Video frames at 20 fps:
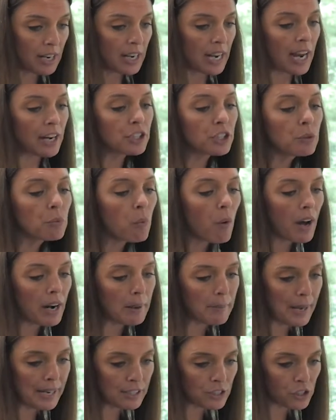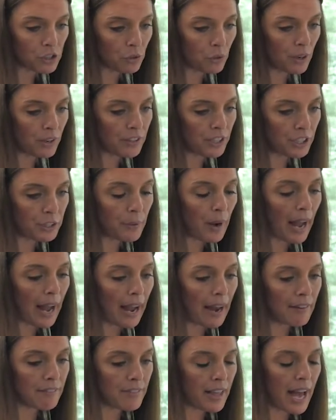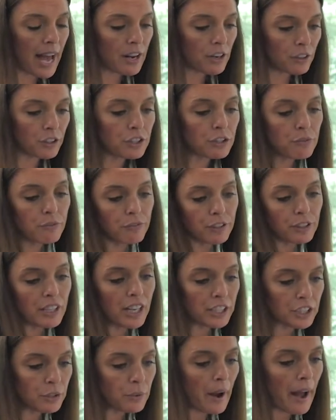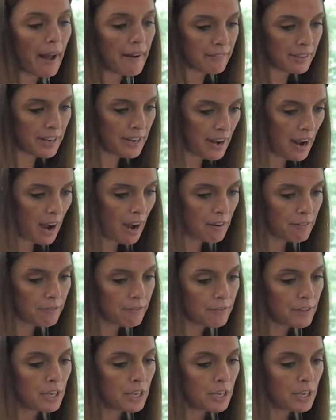and you want to make sure that you have that or you feel like you have enough.